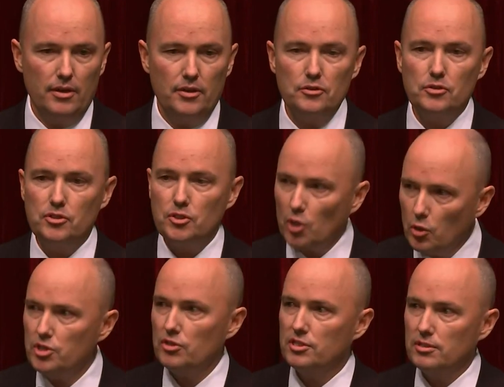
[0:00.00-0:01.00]

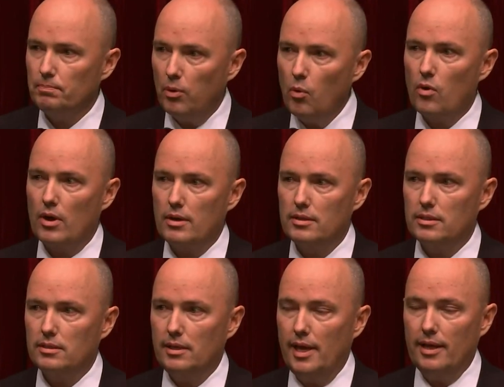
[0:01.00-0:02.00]
social support,
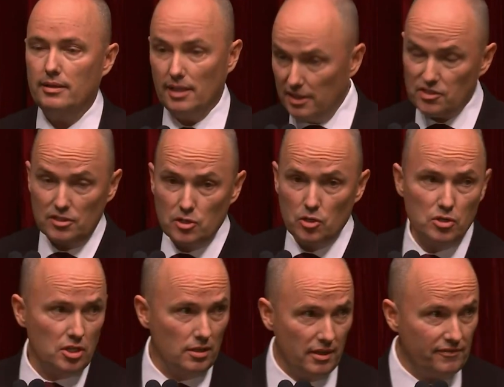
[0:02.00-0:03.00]
and
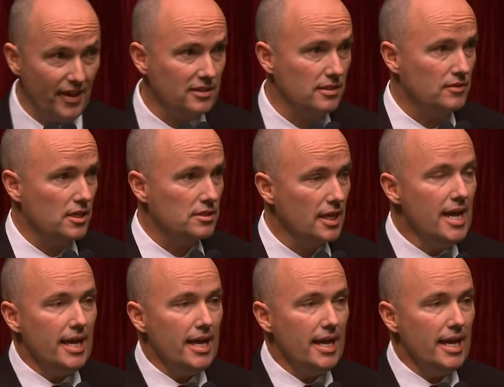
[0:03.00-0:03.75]
institutional effectiveness.